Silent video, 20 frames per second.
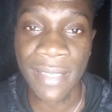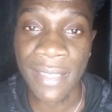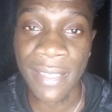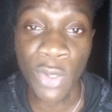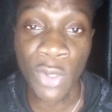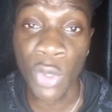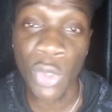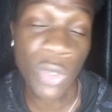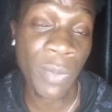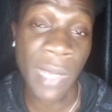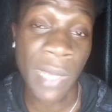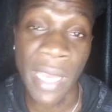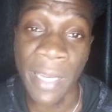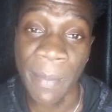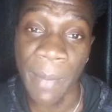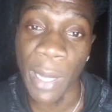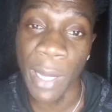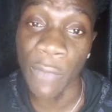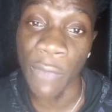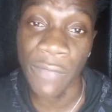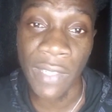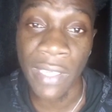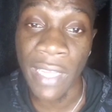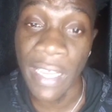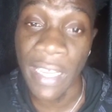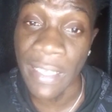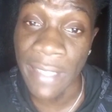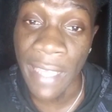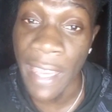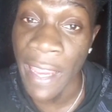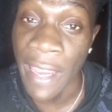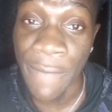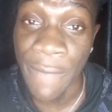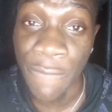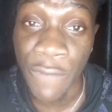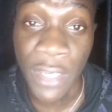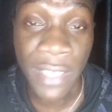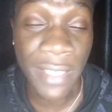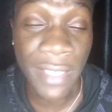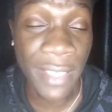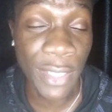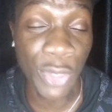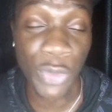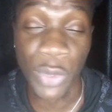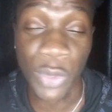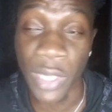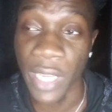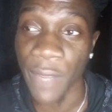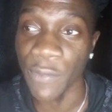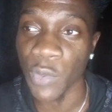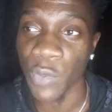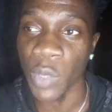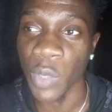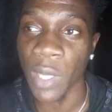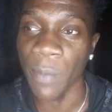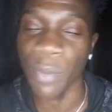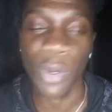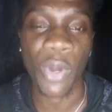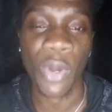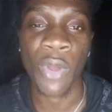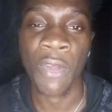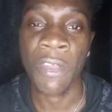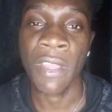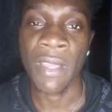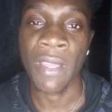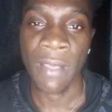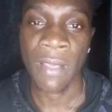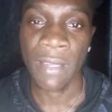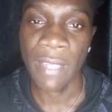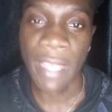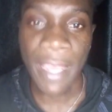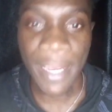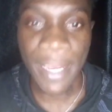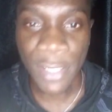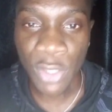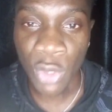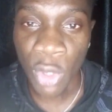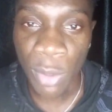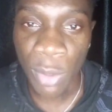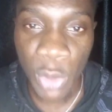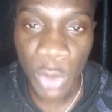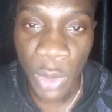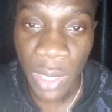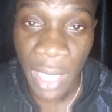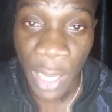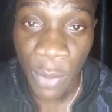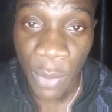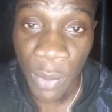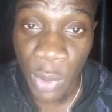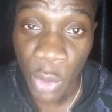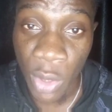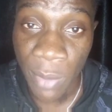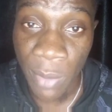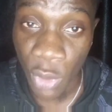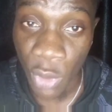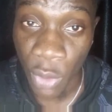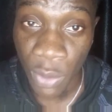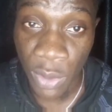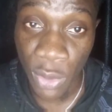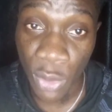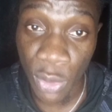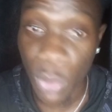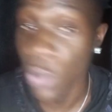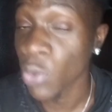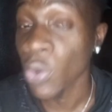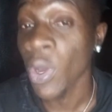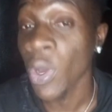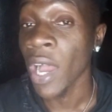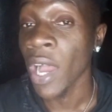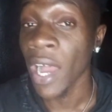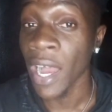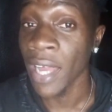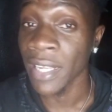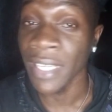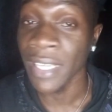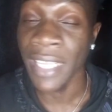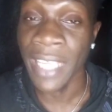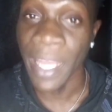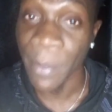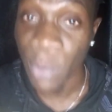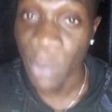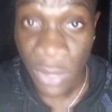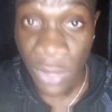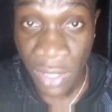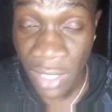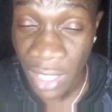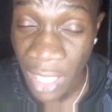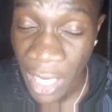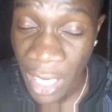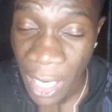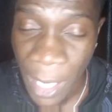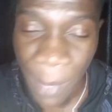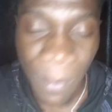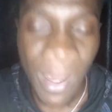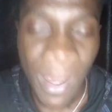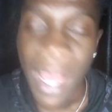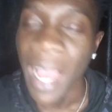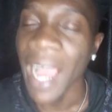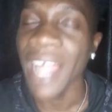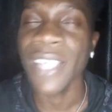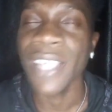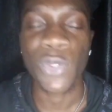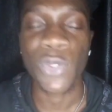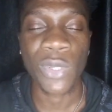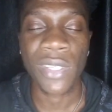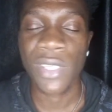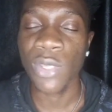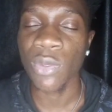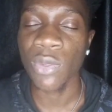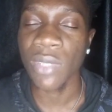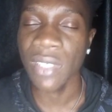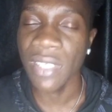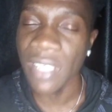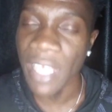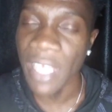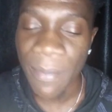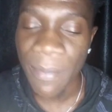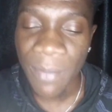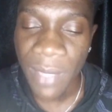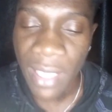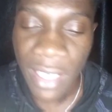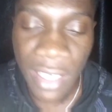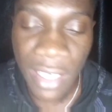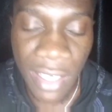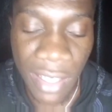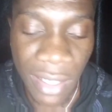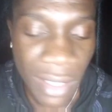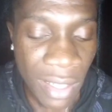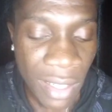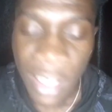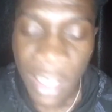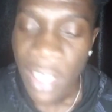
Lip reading: going to be at the back of the net every single day of the week. But De Gea stood up to it like we know him to always do, and he kept us in the game. And it was still the same thing,